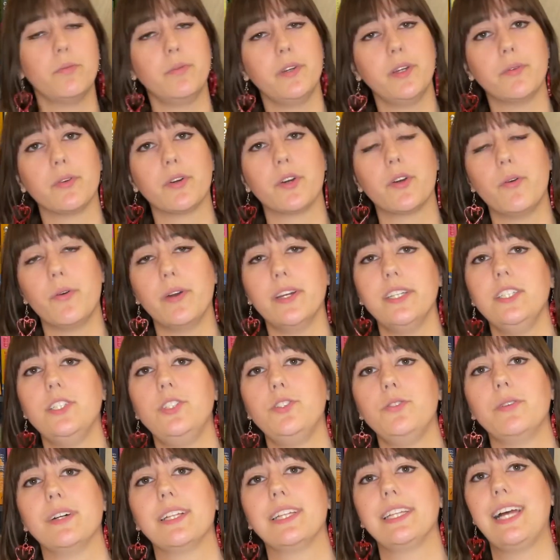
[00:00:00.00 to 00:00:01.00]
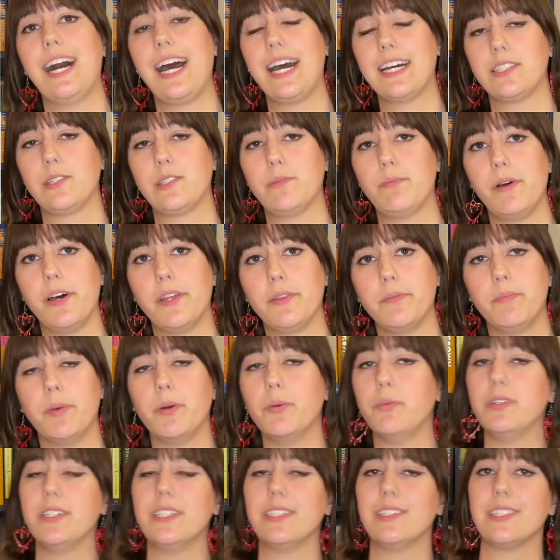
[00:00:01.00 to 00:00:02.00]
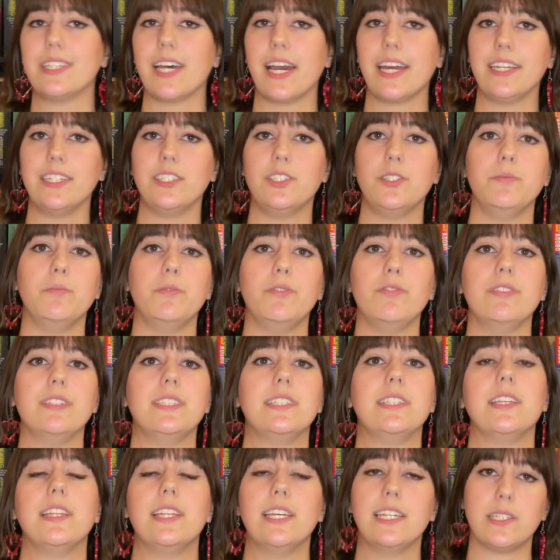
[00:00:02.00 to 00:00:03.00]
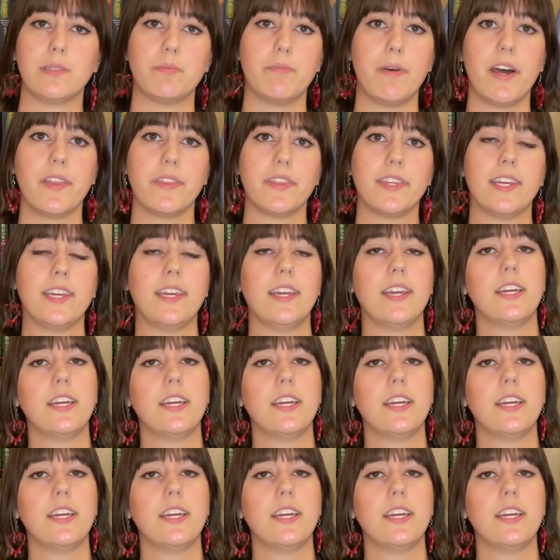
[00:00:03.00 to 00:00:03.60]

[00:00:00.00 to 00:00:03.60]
We were going to do it last month, but we decided to move it to this month.